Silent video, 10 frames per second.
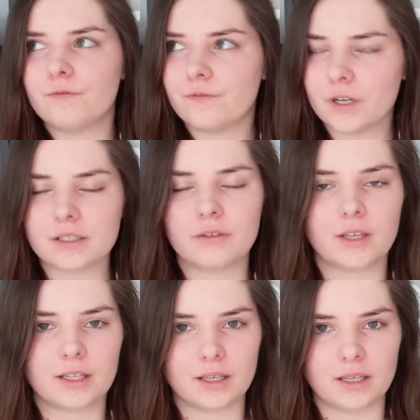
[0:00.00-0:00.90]

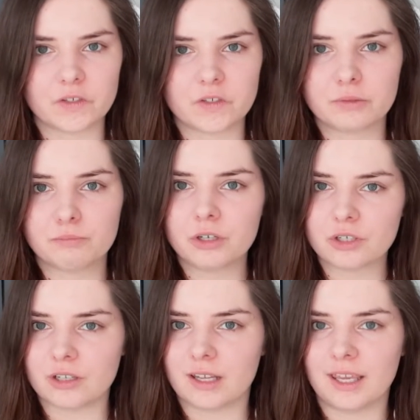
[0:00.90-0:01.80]
philosophically,
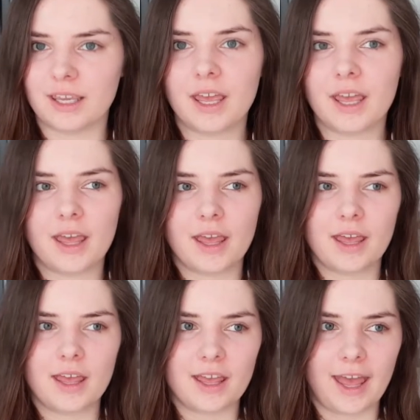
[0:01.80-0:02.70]
spiritually,
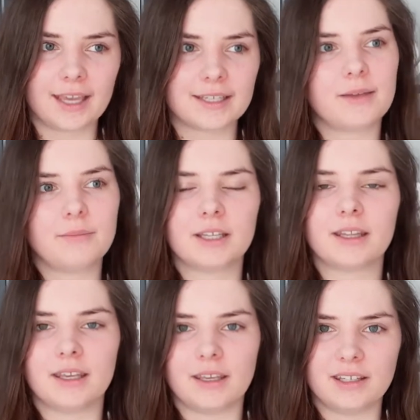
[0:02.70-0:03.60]

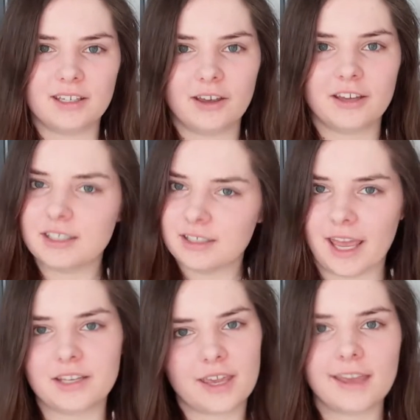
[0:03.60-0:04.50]
academically, you know,
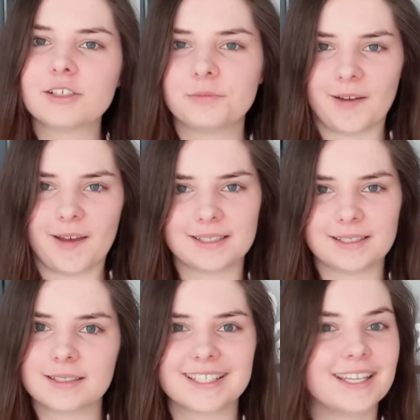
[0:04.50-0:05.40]

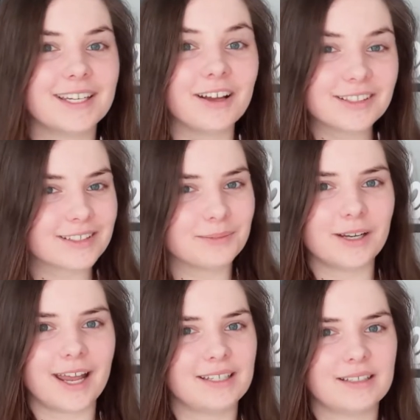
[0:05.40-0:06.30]
education-wise. It also
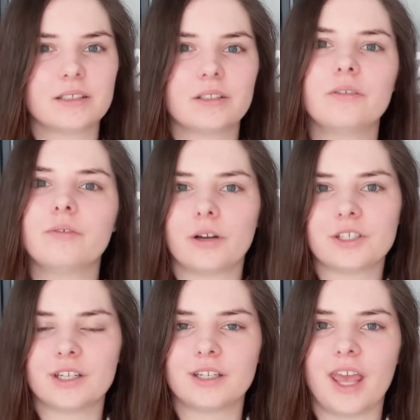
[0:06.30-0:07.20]
symbolizes good
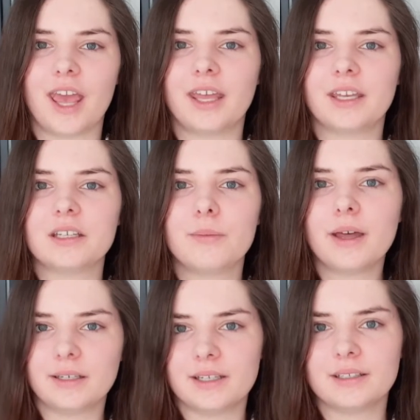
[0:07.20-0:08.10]
fortune and
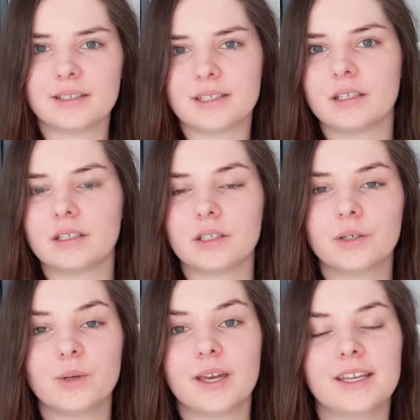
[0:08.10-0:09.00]
abundance,
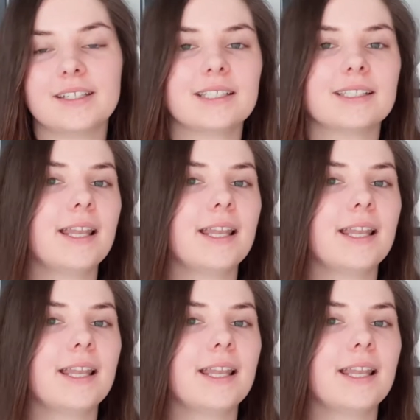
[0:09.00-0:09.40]
so it's a